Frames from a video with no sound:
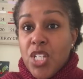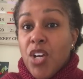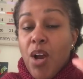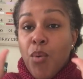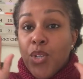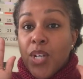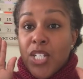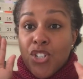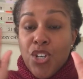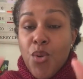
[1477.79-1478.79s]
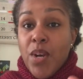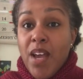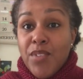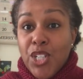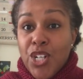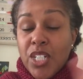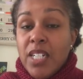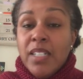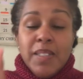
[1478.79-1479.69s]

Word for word: here. I want you guys to go and have a look.